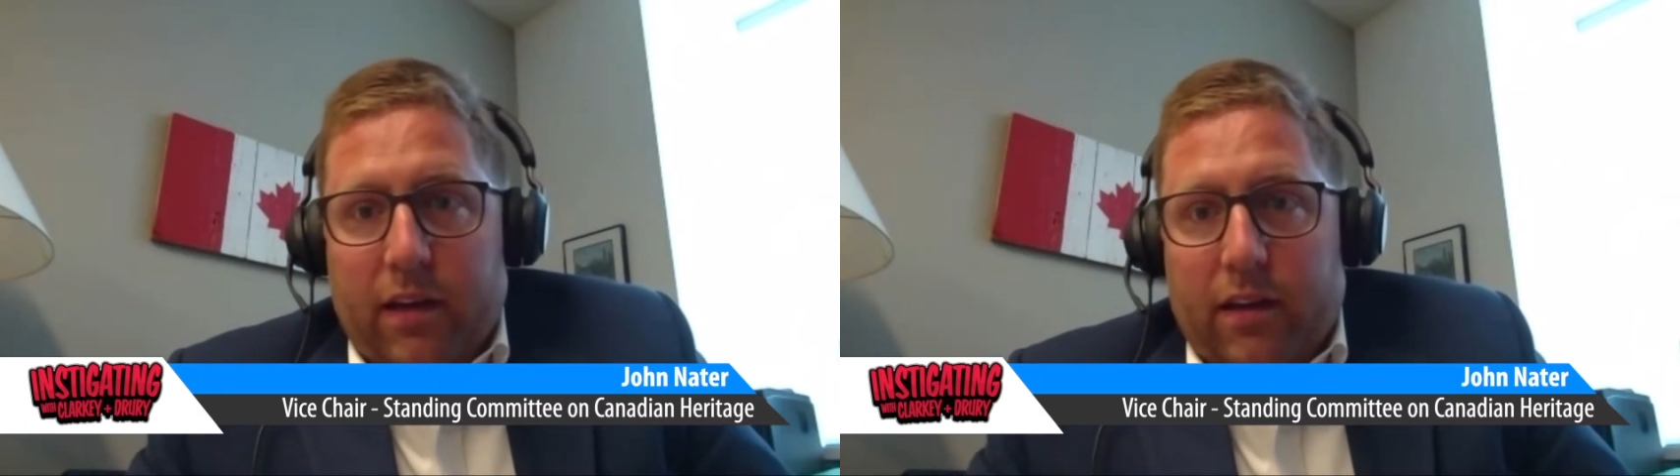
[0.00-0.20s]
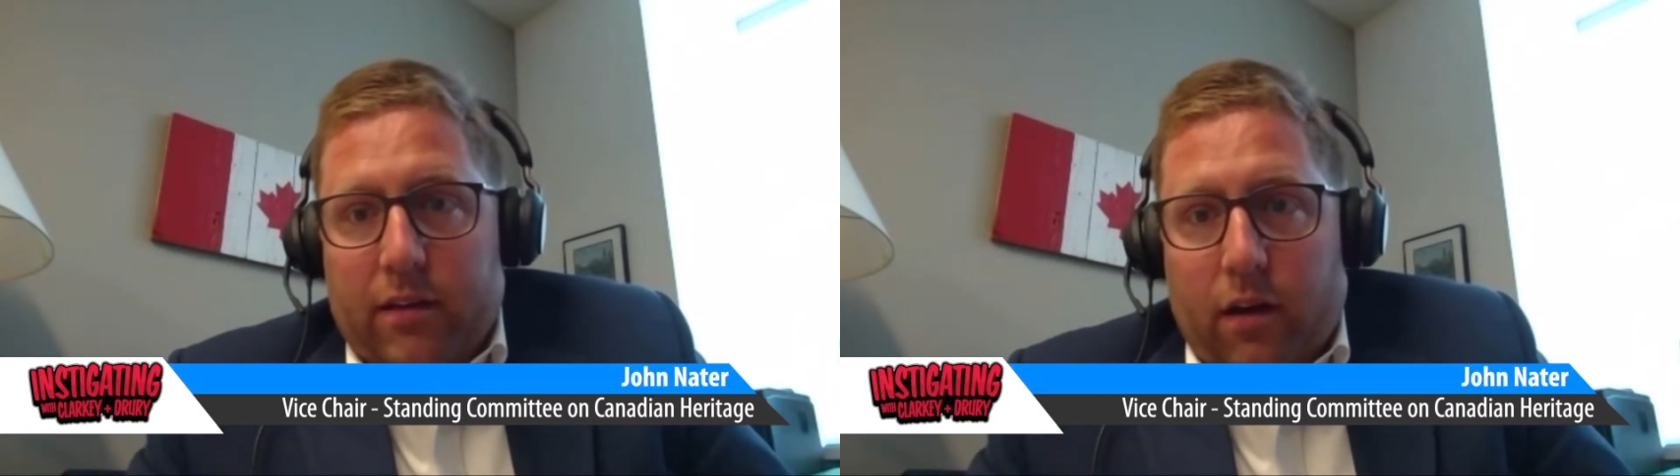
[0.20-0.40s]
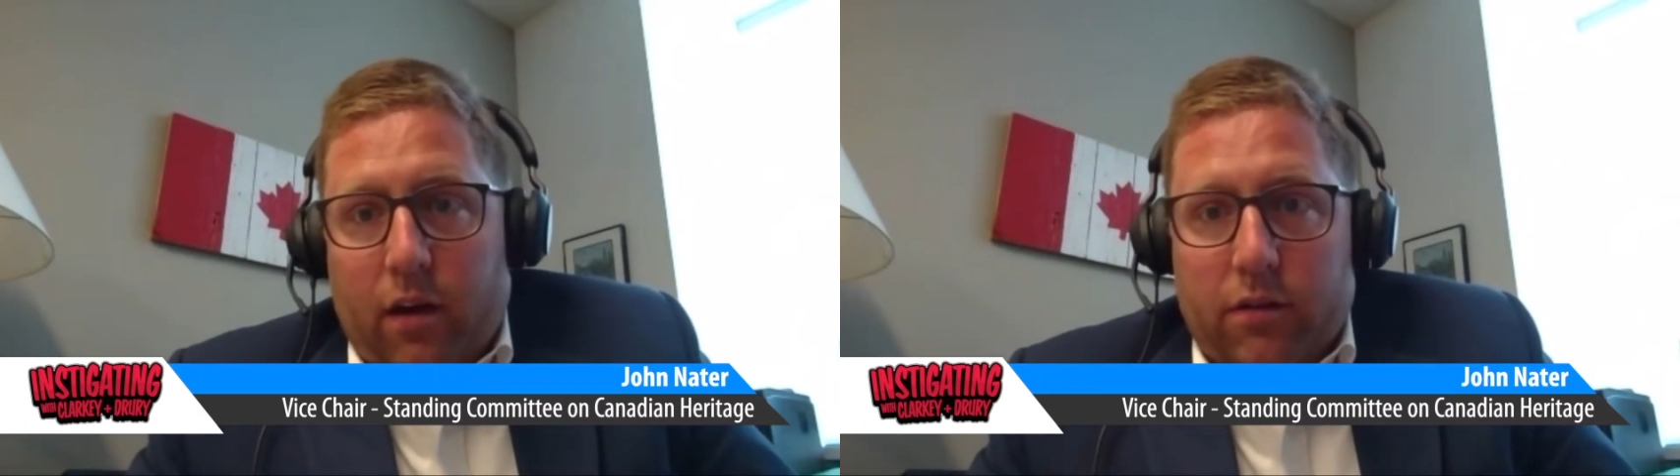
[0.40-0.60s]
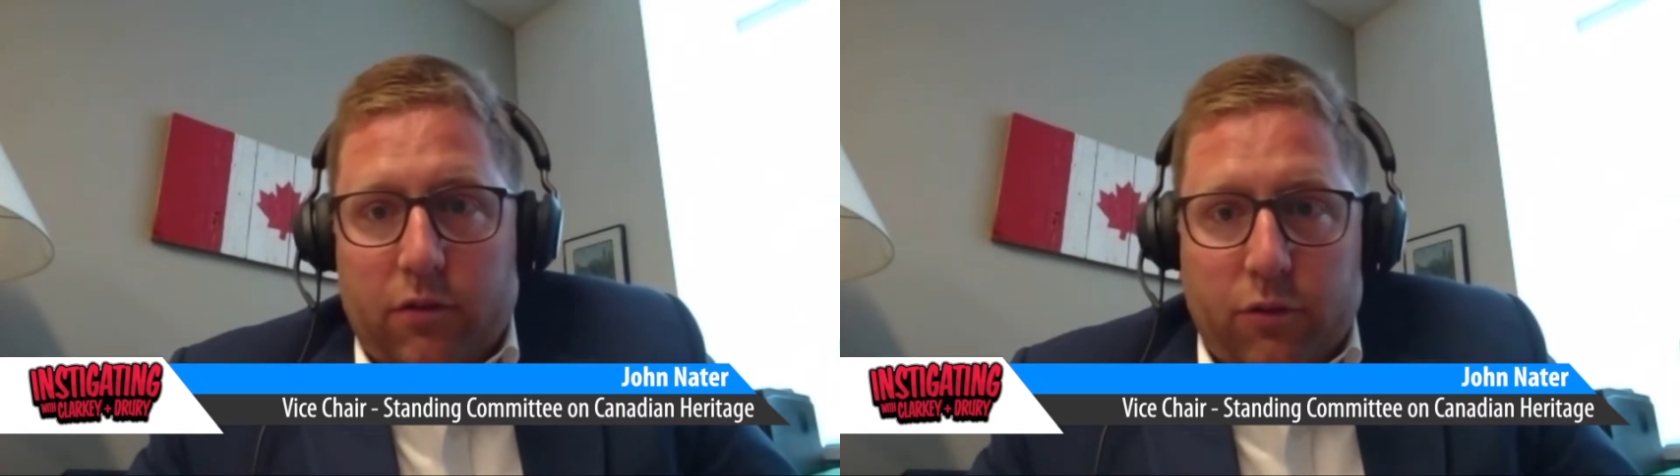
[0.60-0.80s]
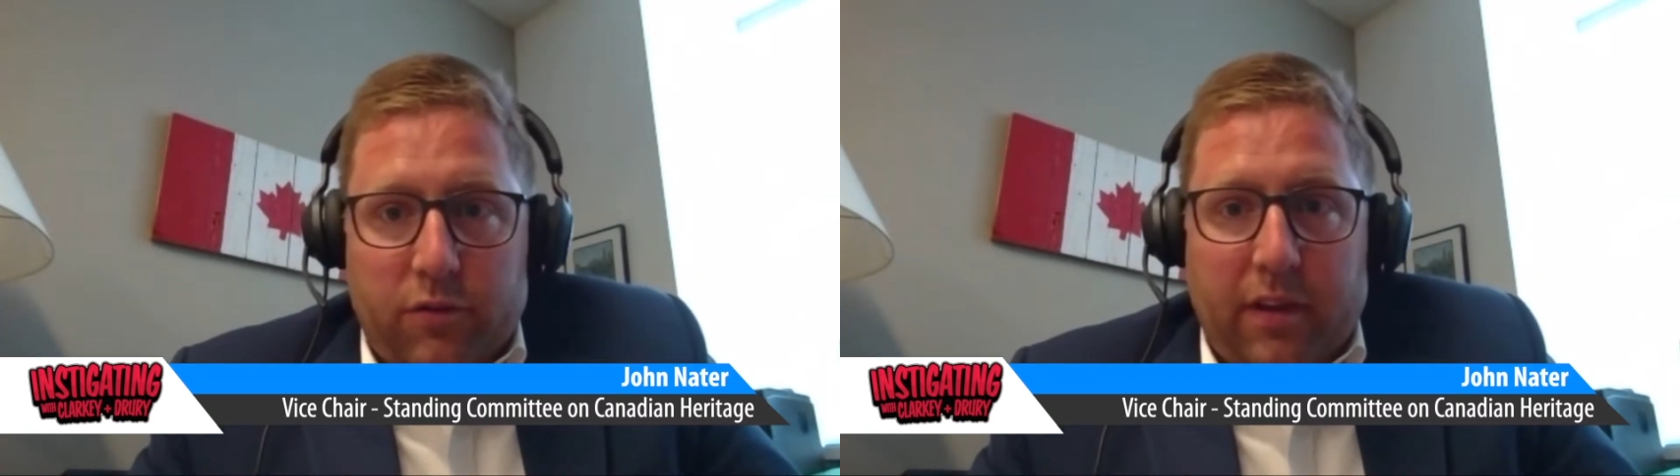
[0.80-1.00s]
on
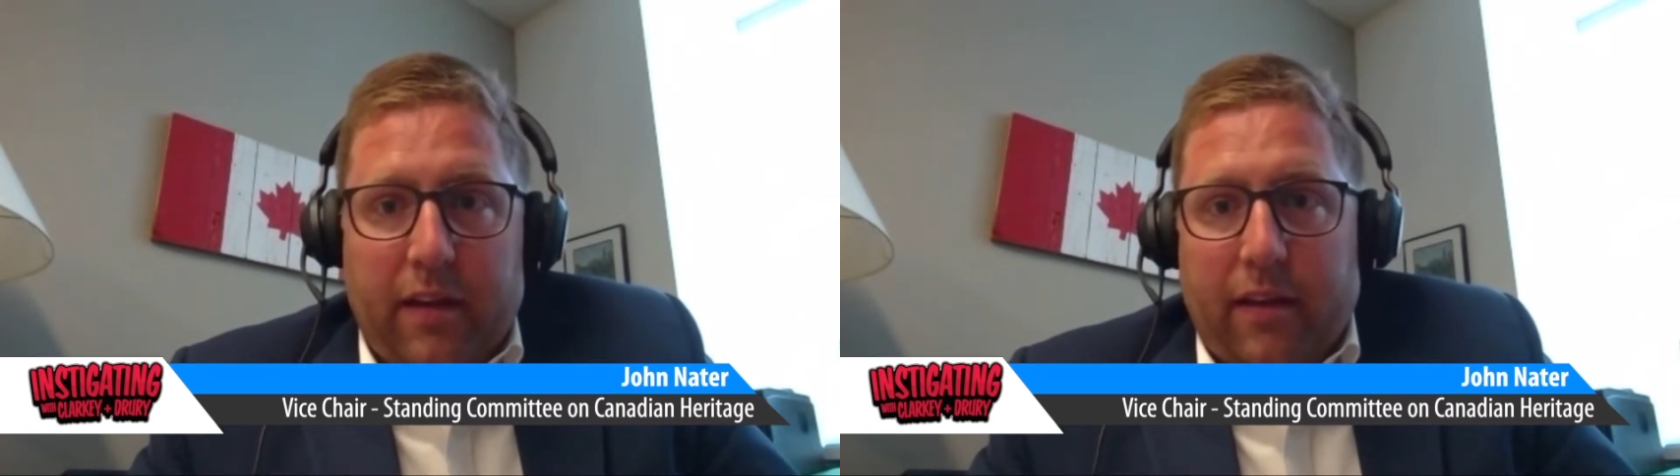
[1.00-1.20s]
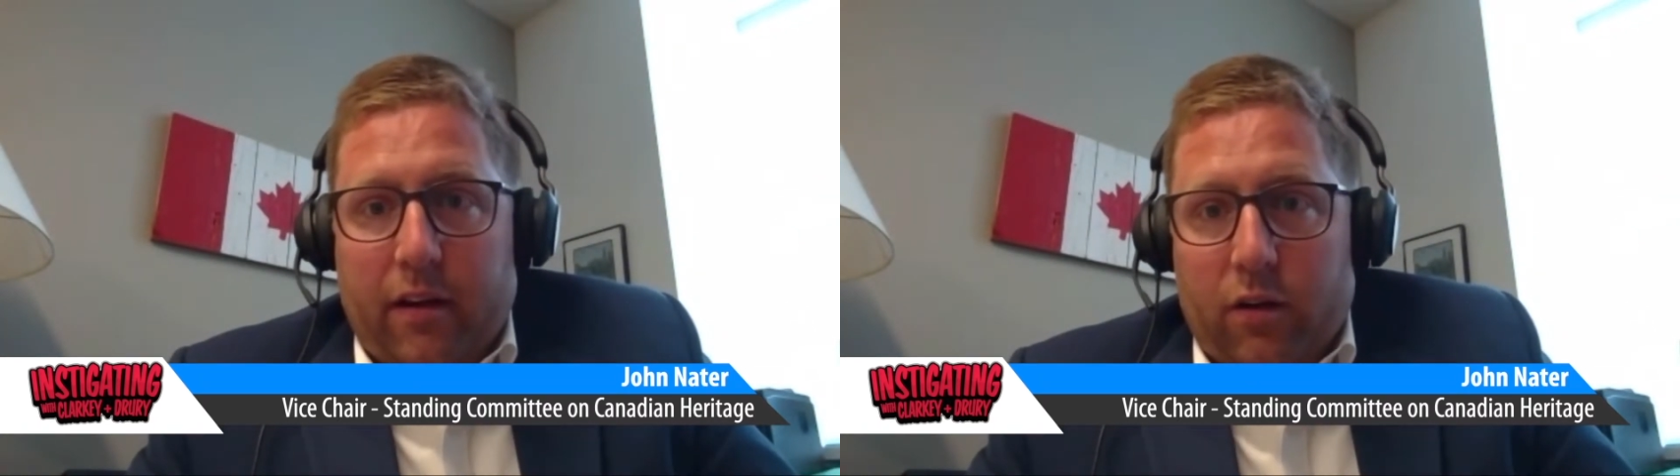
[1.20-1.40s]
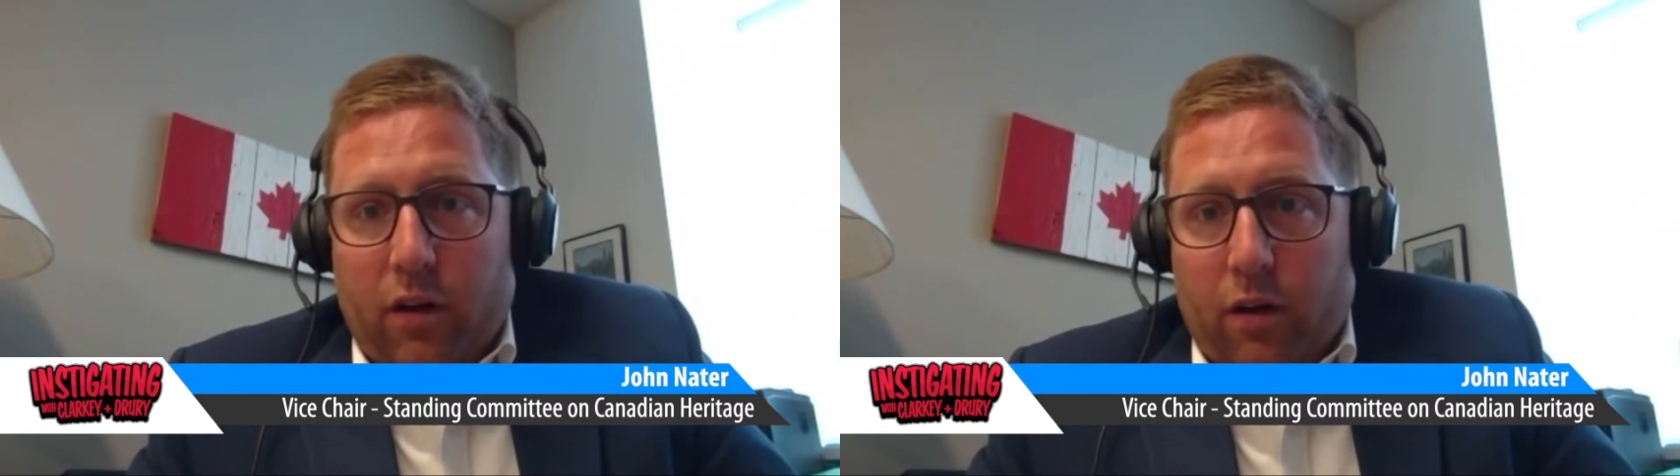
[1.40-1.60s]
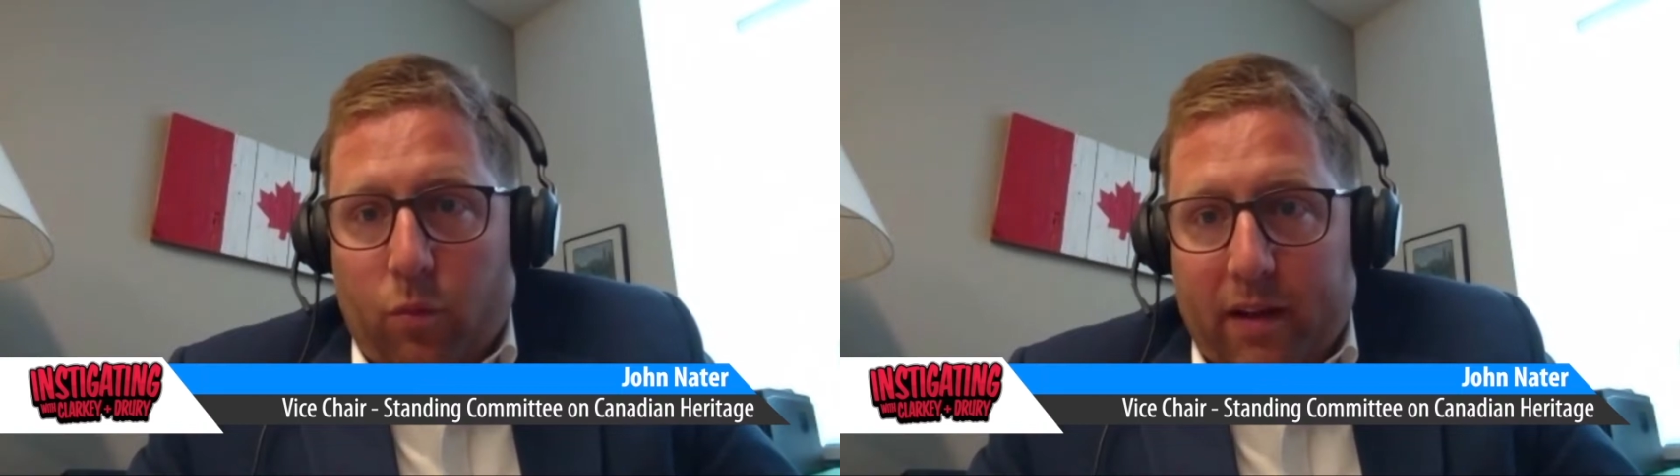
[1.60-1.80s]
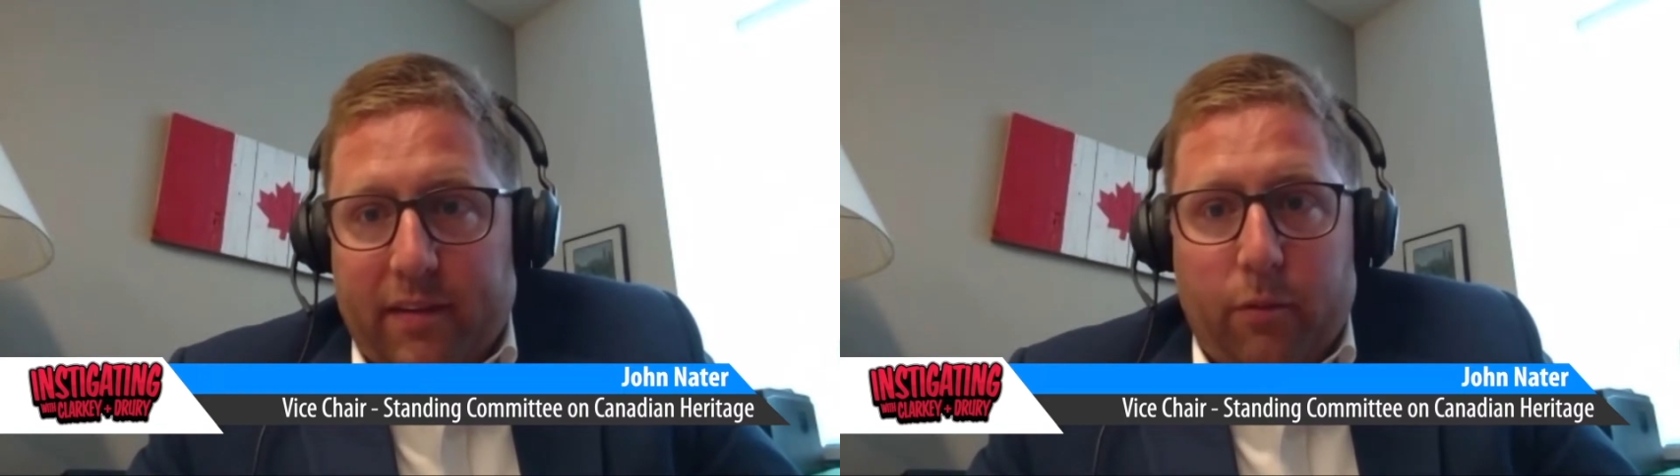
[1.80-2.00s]
Tuesday, and then on Wednesday